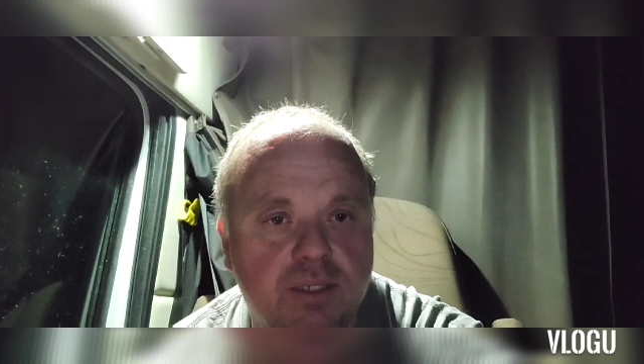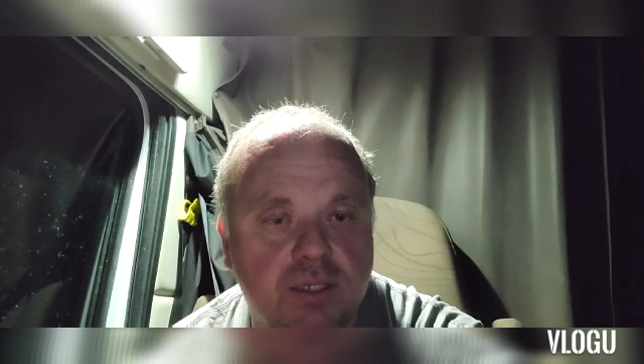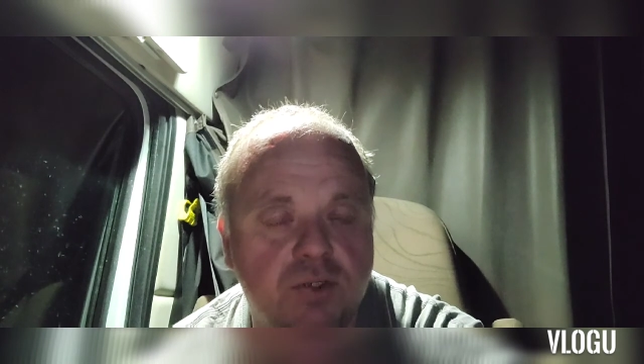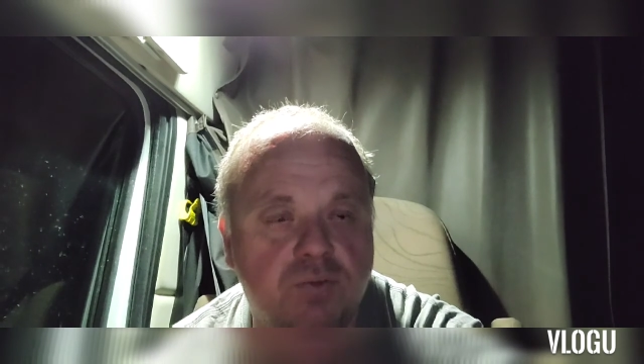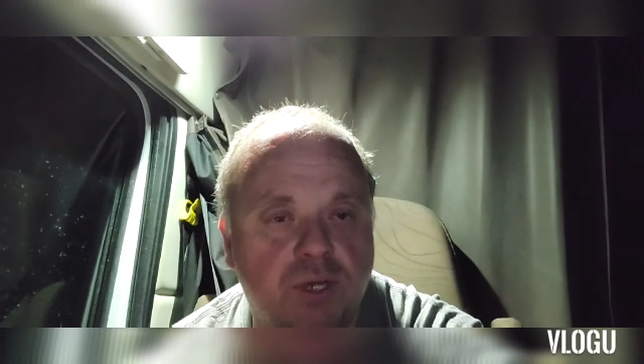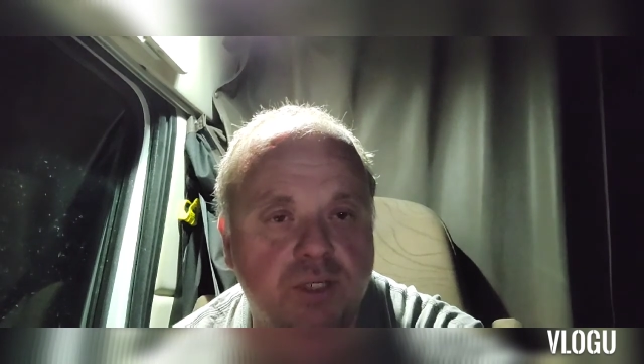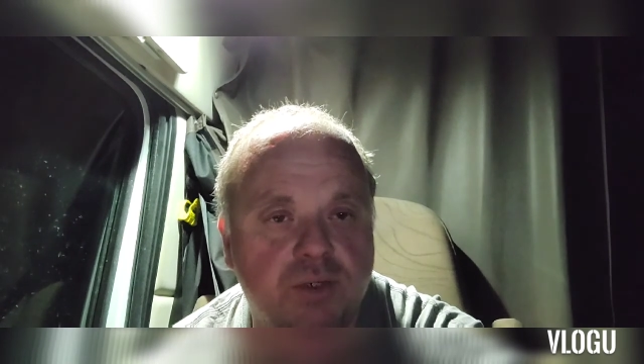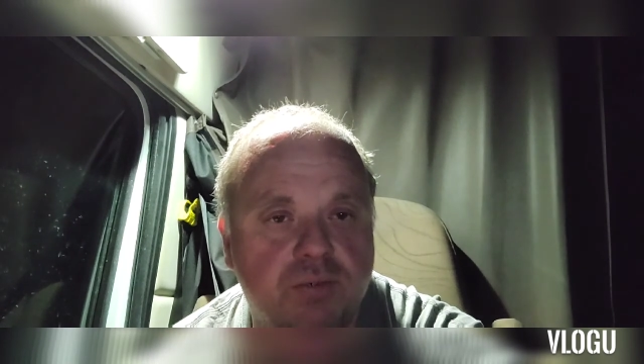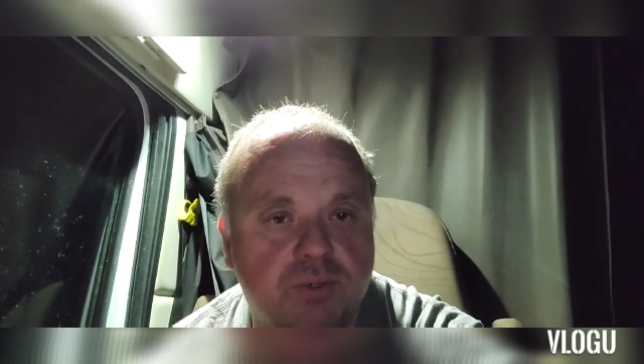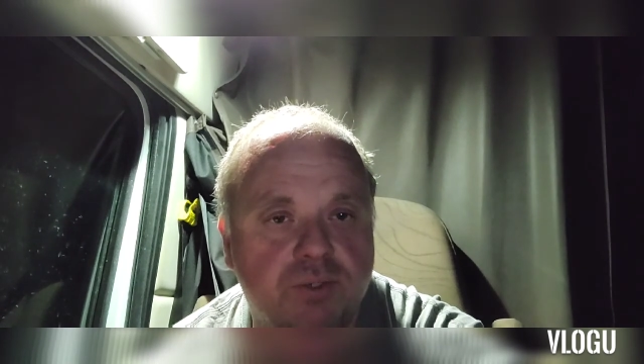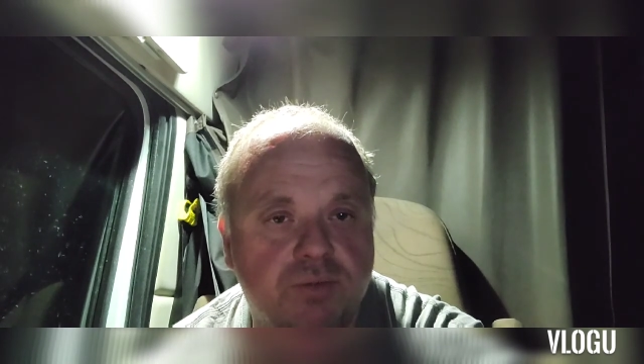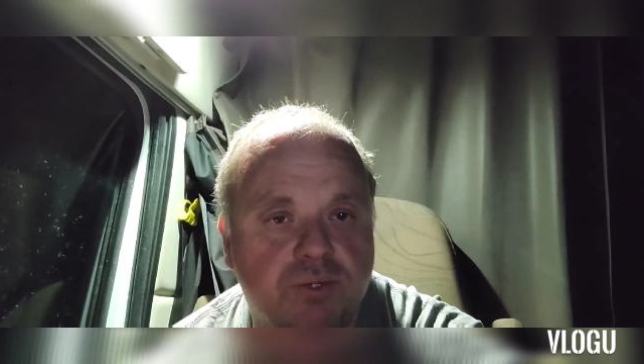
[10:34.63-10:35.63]

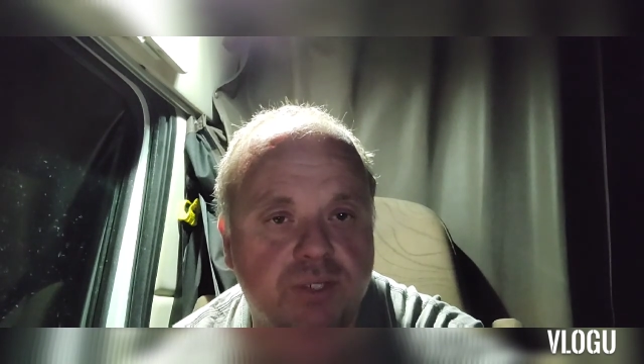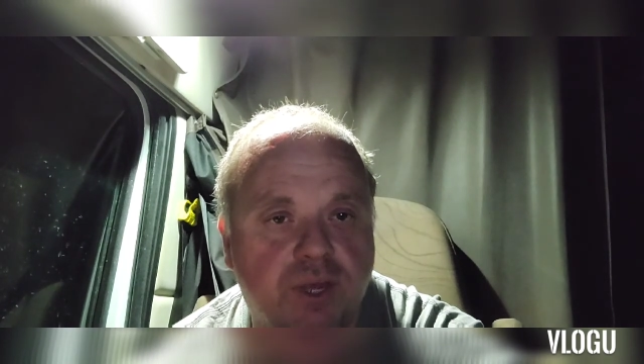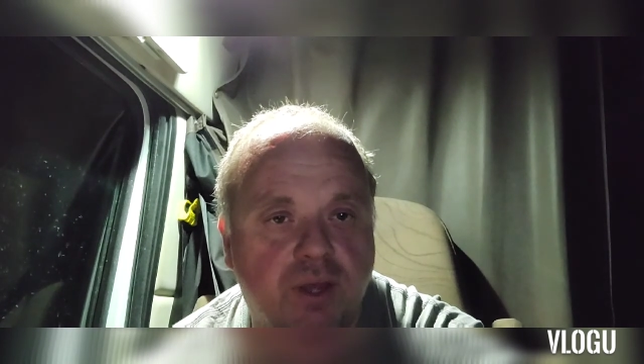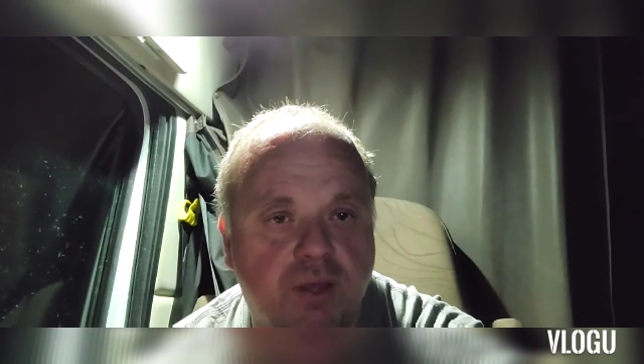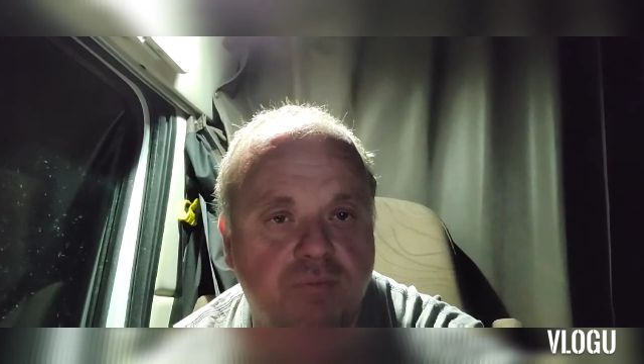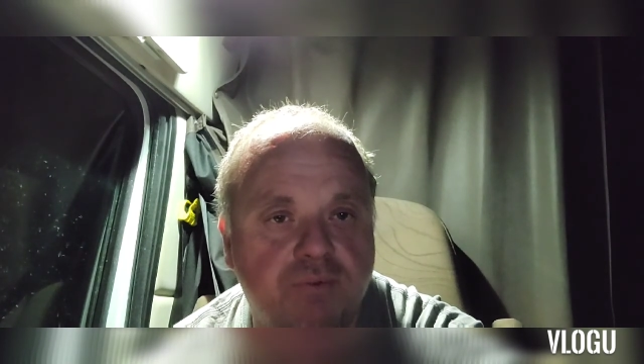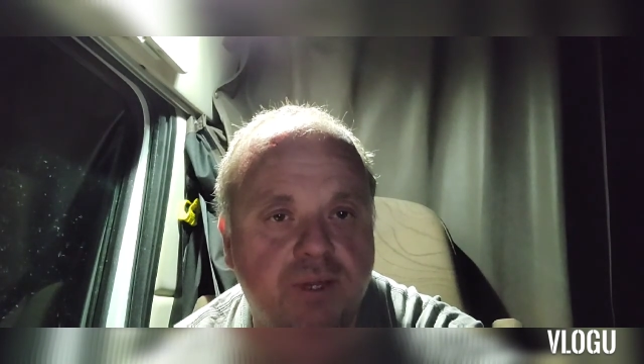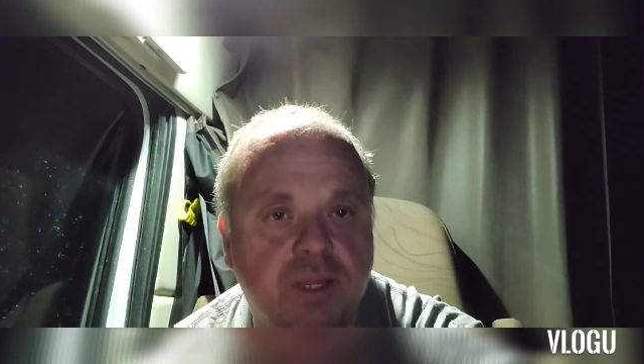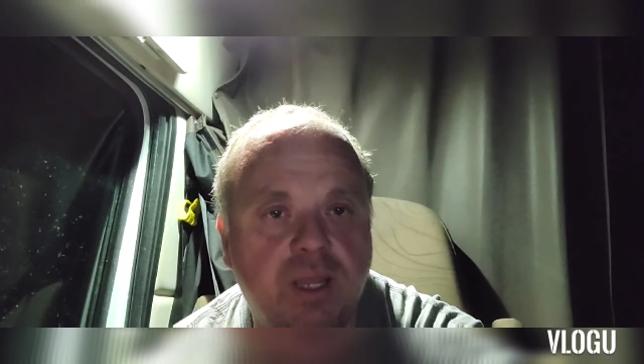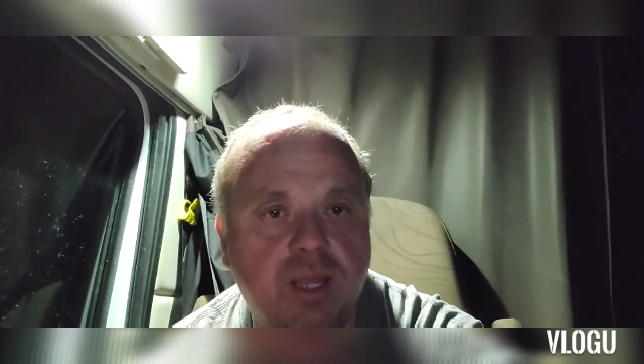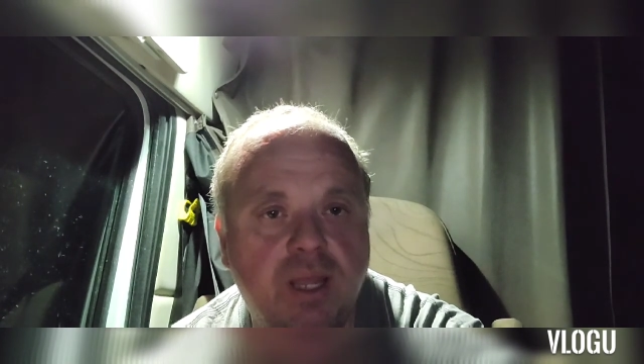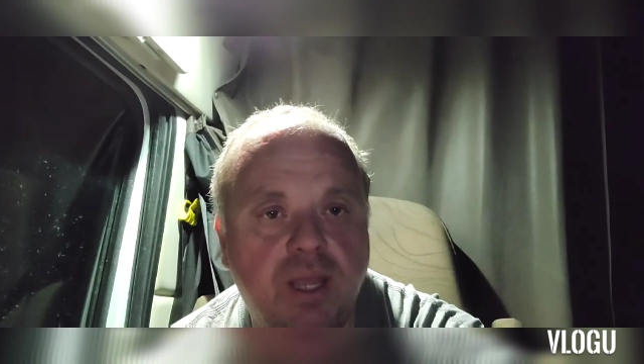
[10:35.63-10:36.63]
situation was
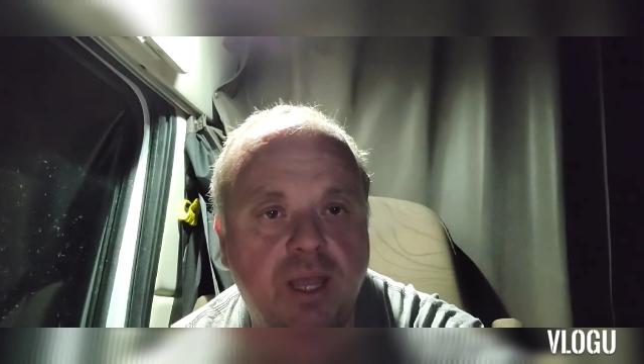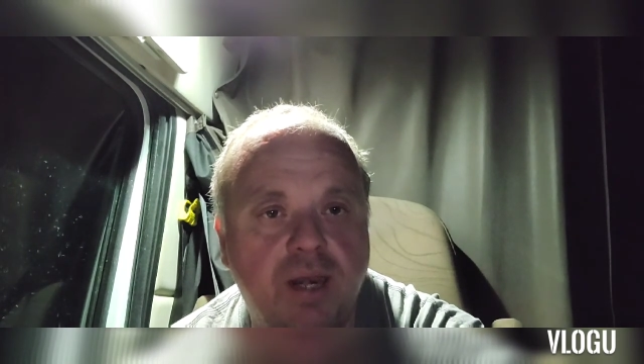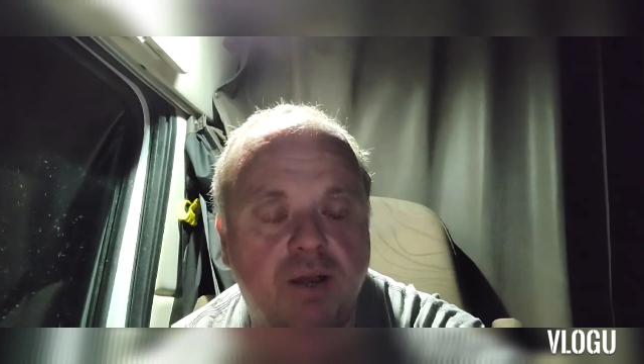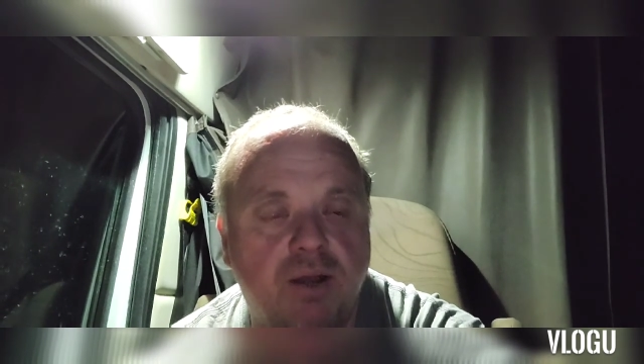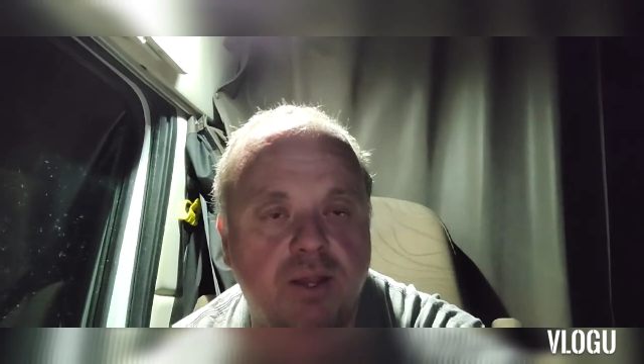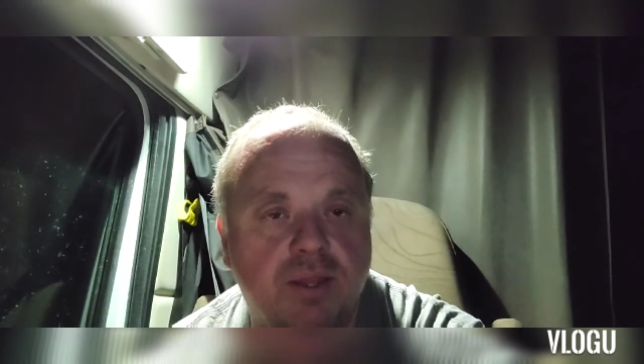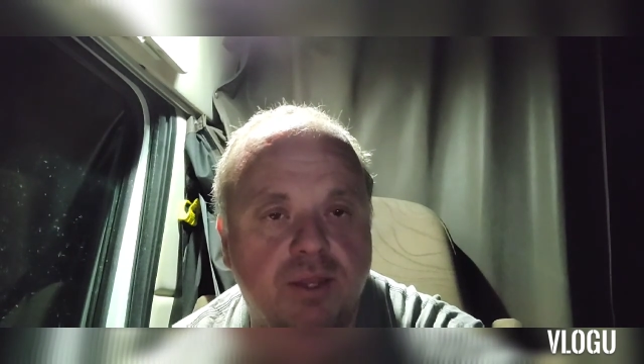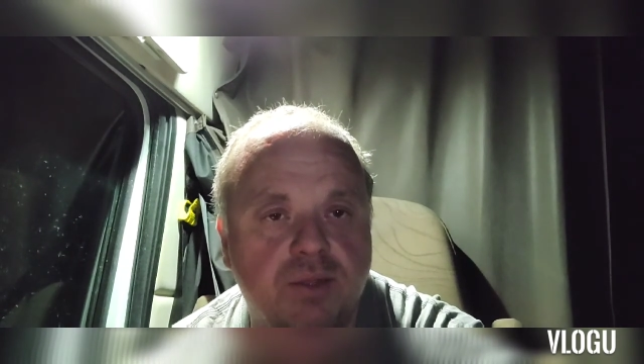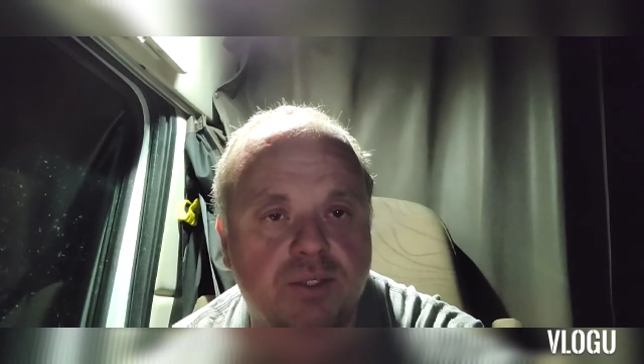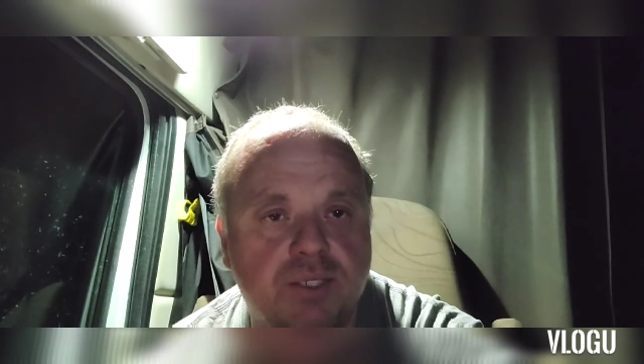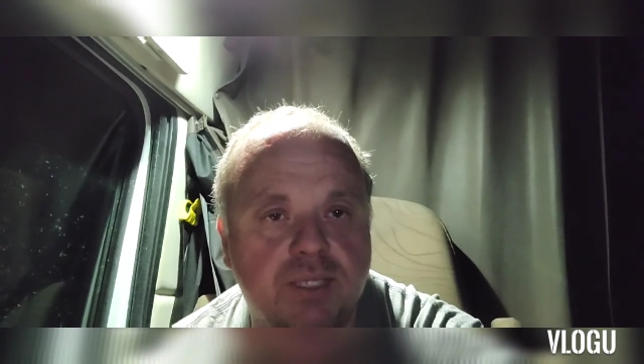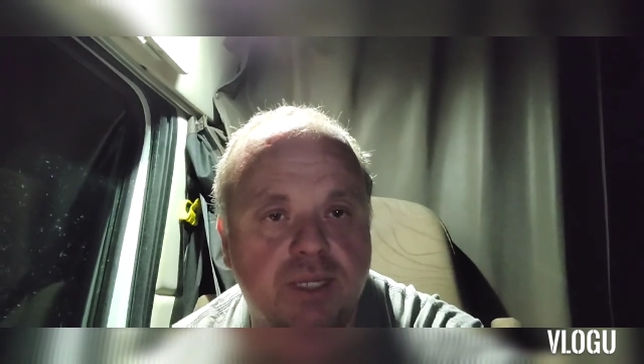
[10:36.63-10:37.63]
resolved and all of
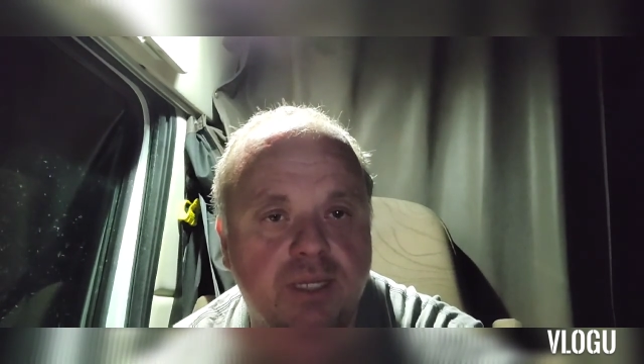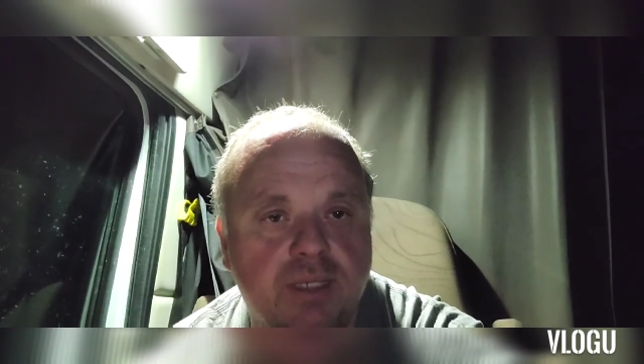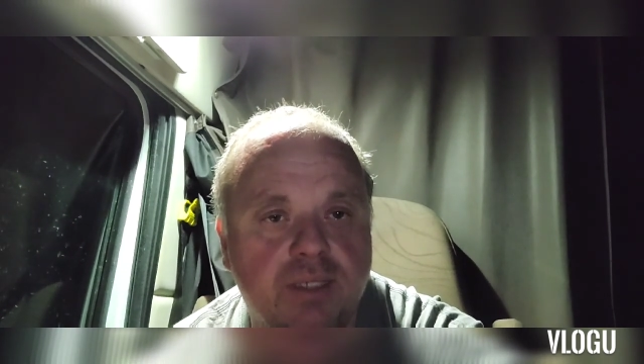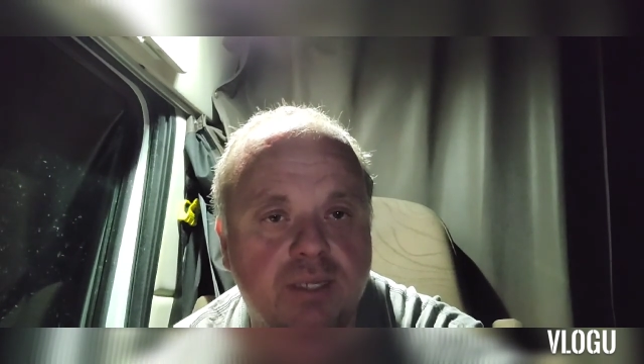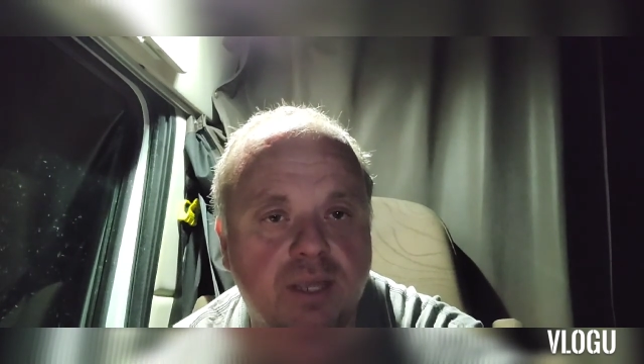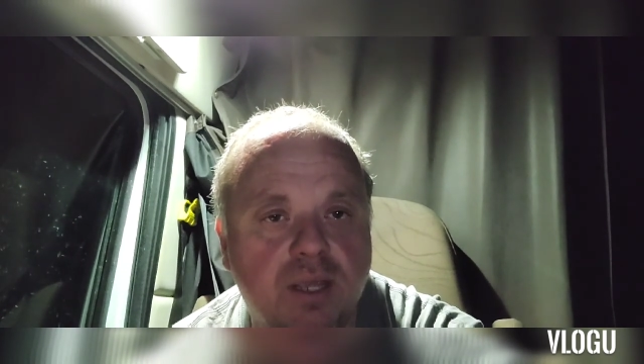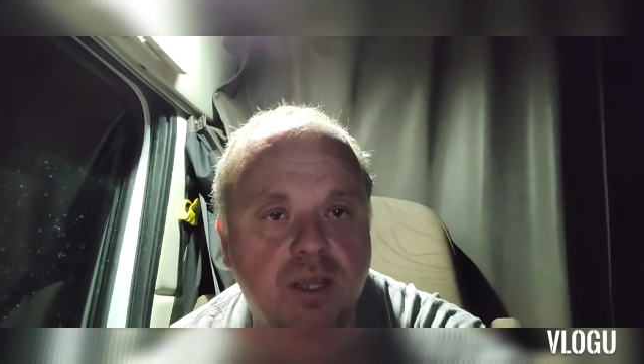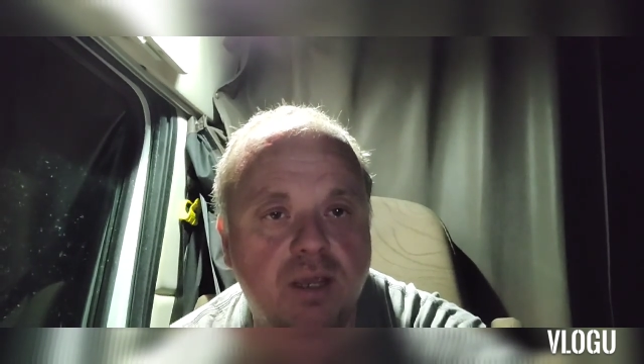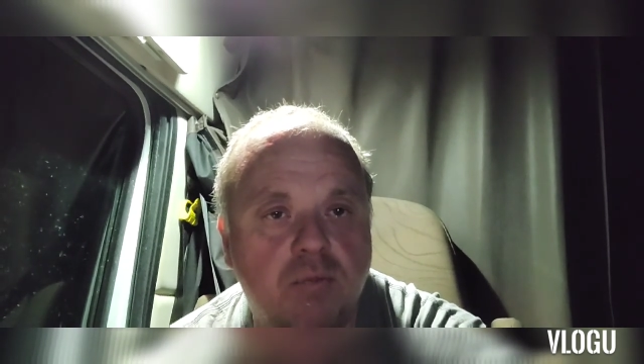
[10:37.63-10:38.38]
those things.